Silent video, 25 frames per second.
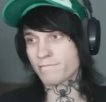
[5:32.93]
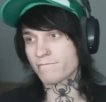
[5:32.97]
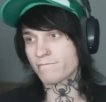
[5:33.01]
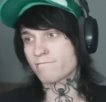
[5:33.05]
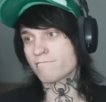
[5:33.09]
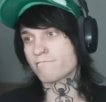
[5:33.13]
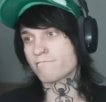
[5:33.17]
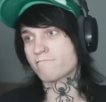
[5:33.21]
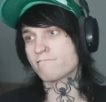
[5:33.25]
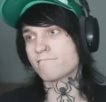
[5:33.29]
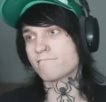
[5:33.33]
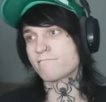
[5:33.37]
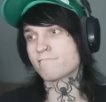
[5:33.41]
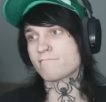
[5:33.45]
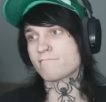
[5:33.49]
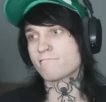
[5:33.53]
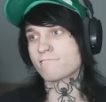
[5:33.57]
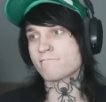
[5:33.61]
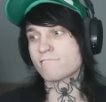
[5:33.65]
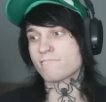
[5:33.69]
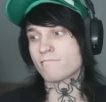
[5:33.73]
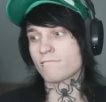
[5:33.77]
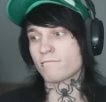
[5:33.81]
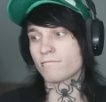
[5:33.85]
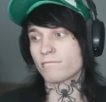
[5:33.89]

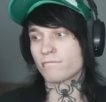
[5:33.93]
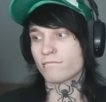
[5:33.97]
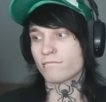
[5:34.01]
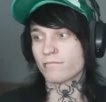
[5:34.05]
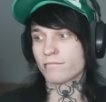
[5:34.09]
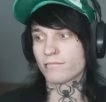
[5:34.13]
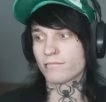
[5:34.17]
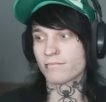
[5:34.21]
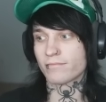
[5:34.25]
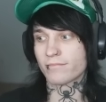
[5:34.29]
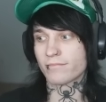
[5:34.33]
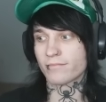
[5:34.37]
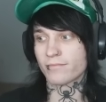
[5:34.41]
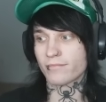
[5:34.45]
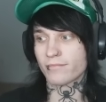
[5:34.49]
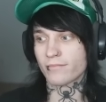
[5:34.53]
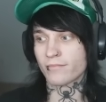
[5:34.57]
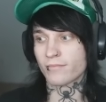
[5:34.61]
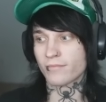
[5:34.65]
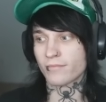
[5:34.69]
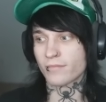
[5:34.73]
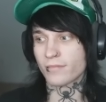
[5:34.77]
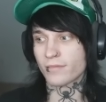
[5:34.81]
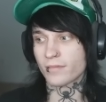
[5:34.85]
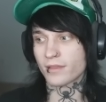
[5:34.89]

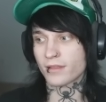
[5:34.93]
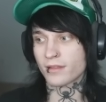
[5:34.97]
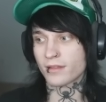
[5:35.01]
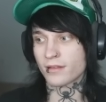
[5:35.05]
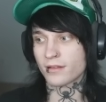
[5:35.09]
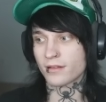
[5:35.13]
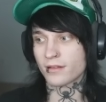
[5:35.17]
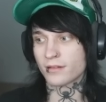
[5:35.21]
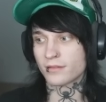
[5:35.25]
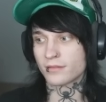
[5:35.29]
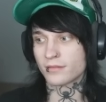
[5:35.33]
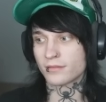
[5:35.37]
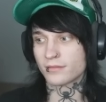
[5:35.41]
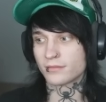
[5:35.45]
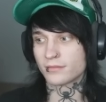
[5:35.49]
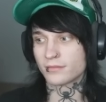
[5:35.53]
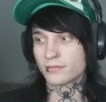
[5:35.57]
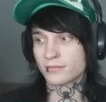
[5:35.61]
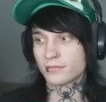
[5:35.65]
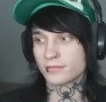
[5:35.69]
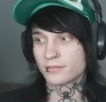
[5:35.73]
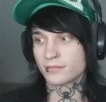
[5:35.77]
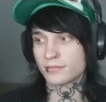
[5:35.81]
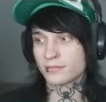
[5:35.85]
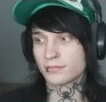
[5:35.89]

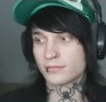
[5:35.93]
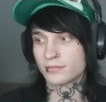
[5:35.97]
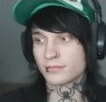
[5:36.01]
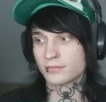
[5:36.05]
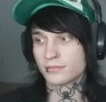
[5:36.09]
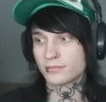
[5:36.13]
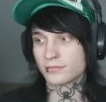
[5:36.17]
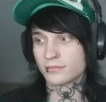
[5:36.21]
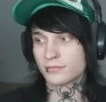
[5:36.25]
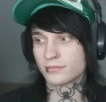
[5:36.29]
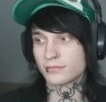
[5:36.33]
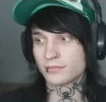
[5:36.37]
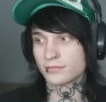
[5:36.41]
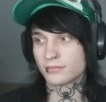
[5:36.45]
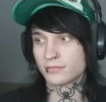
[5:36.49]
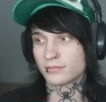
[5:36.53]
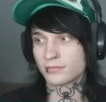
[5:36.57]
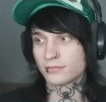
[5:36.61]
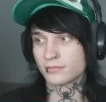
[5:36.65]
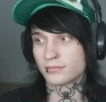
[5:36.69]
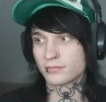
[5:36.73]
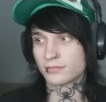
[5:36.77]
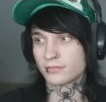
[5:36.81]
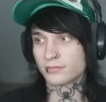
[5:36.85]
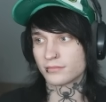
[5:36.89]

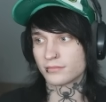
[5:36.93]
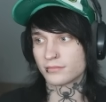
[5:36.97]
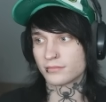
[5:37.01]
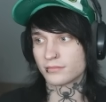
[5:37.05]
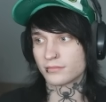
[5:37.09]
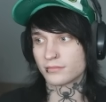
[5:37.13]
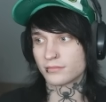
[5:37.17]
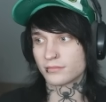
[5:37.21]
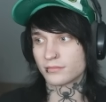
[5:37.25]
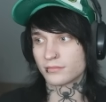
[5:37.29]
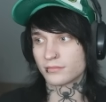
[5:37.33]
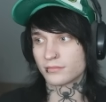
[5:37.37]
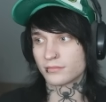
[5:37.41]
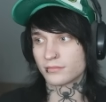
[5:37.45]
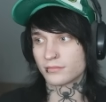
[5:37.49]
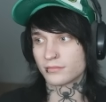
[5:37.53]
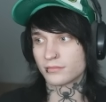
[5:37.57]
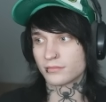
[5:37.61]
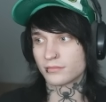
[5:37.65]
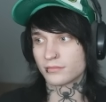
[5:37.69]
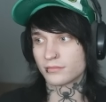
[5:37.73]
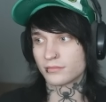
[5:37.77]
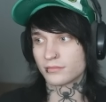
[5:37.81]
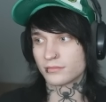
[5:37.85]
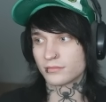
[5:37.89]

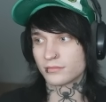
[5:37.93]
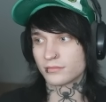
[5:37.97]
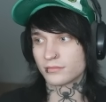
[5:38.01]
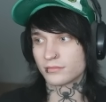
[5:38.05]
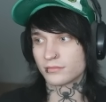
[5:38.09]
Nobody speaks.